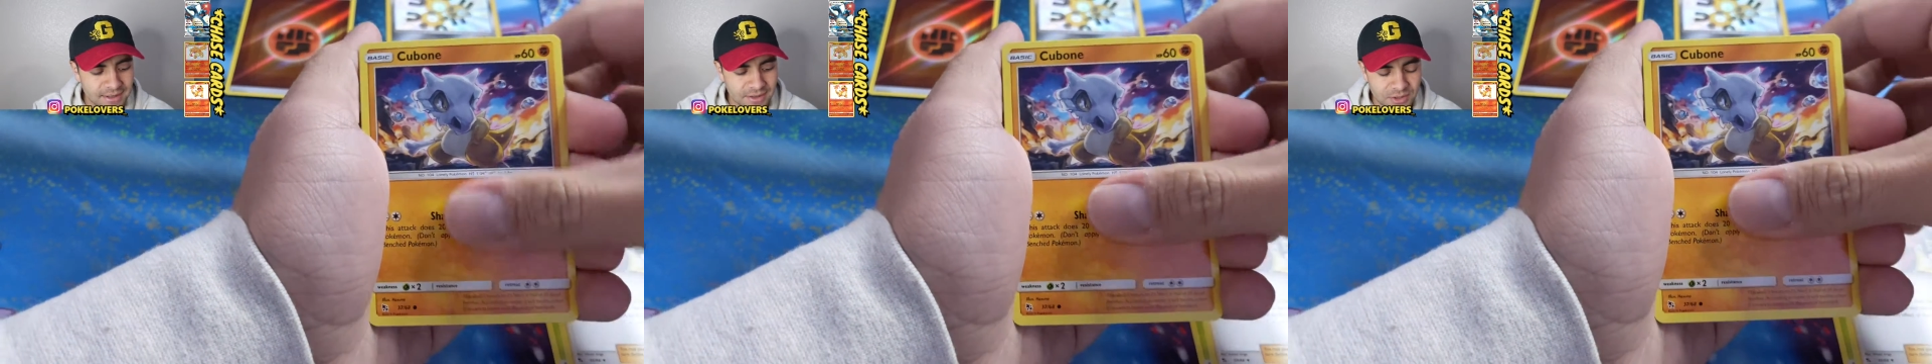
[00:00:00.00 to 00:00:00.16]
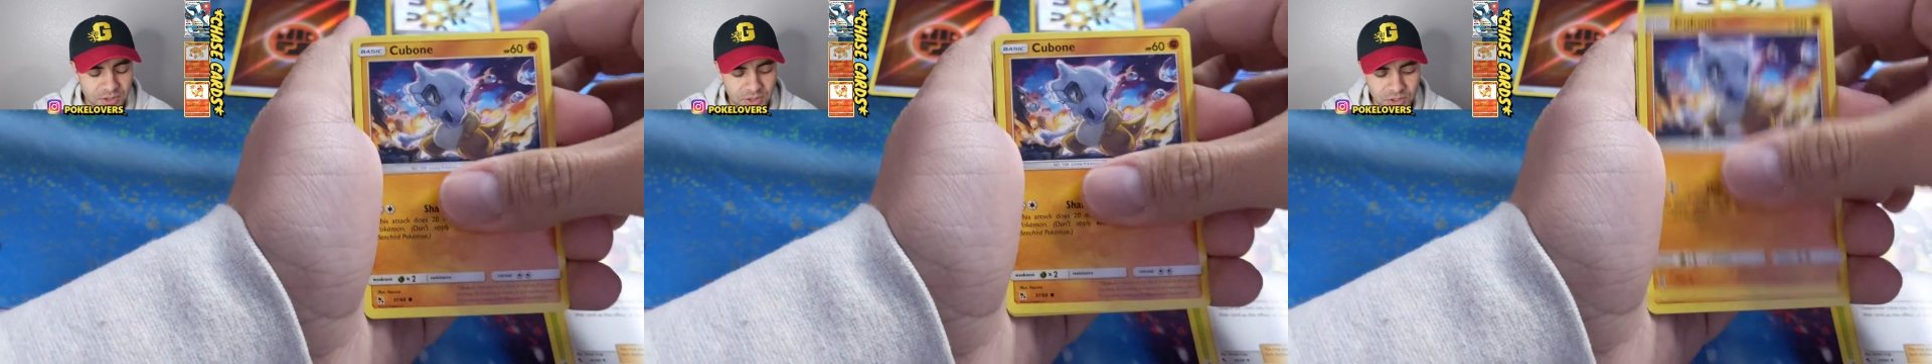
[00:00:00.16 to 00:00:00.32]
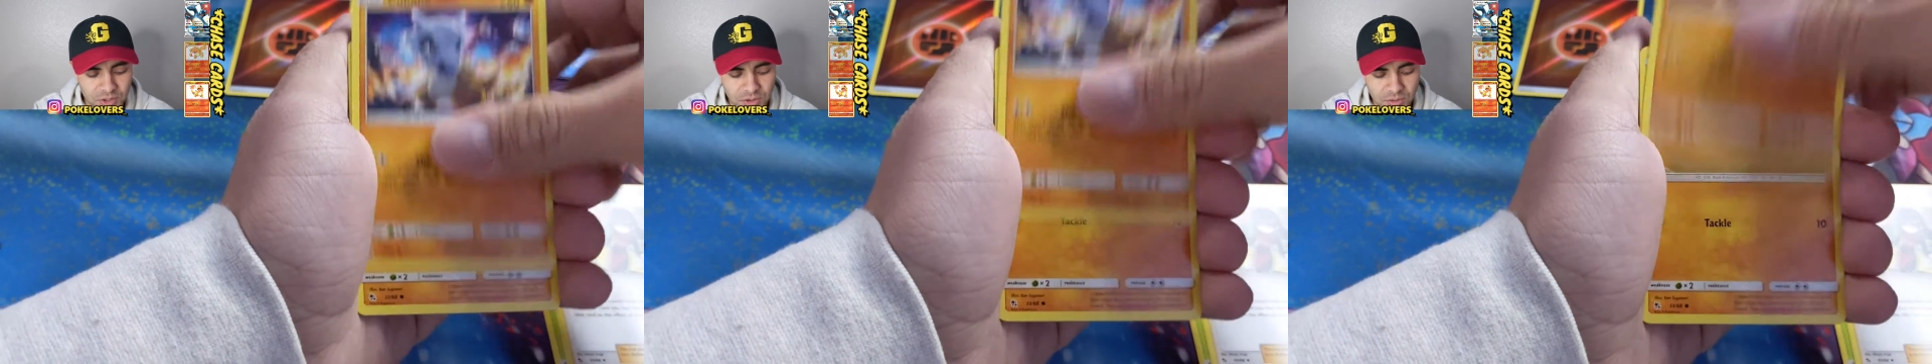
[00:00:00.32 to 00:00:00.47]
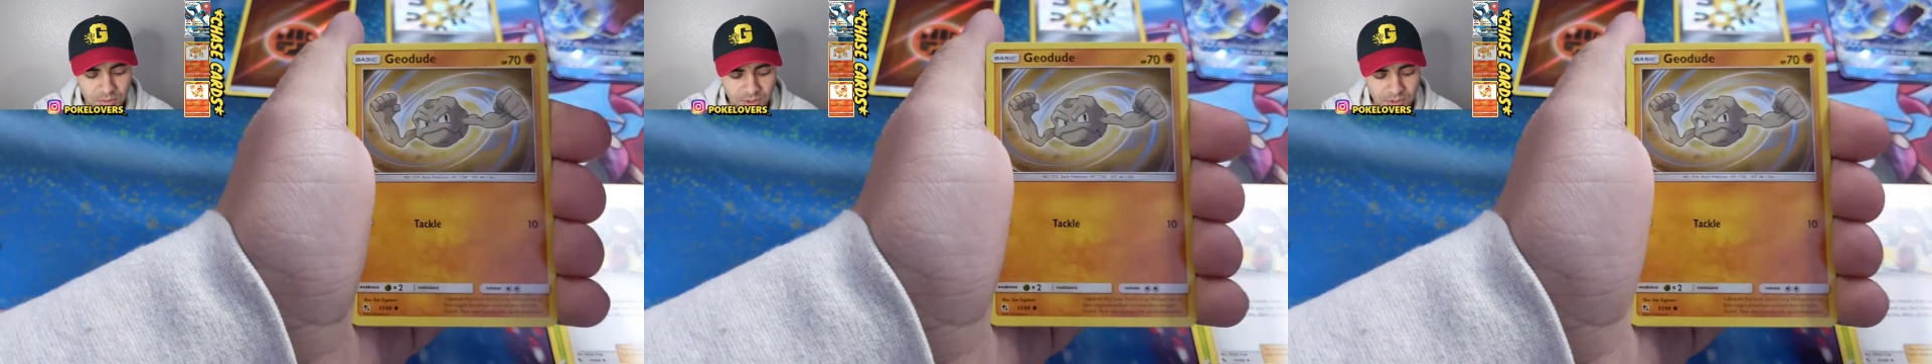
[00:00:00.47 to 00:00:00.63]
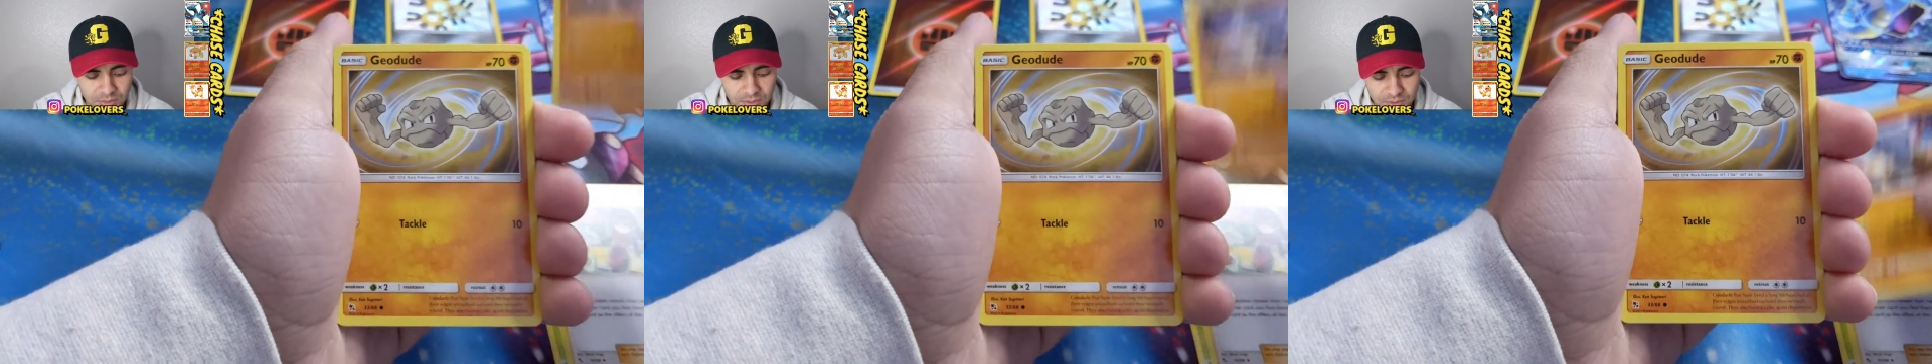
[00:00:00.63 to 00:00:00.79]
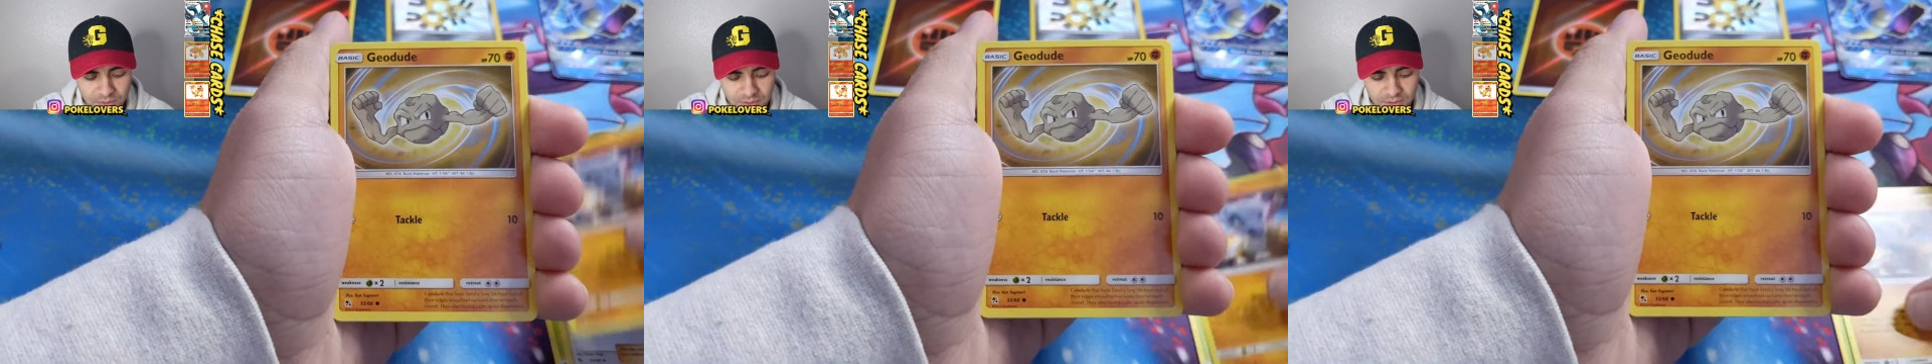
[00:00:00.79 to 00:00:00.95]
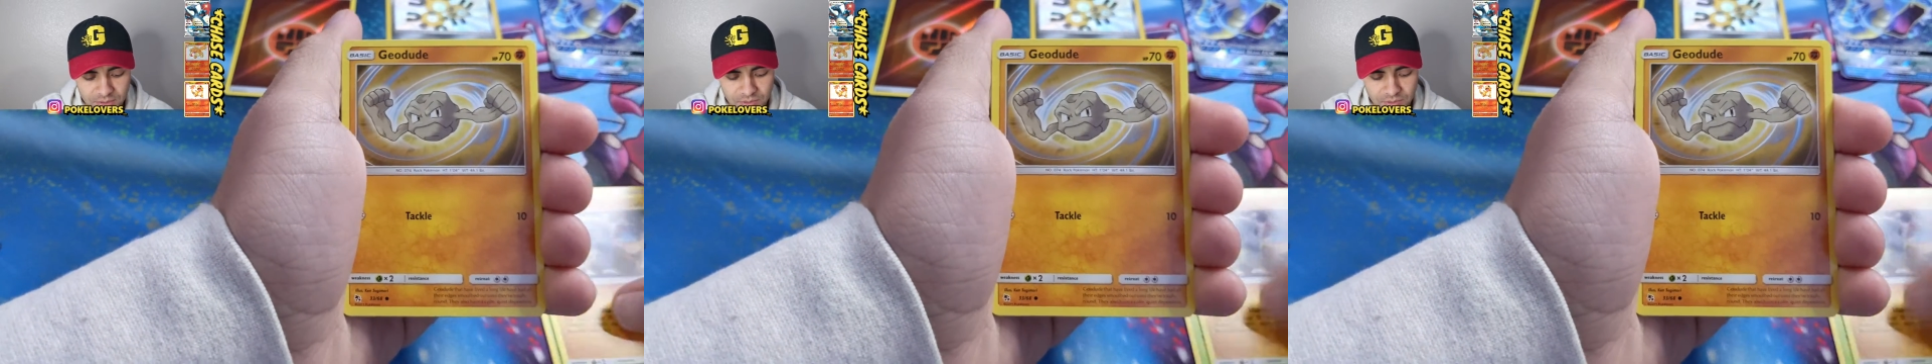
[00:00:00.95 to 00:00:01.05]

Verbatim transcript: Cubone.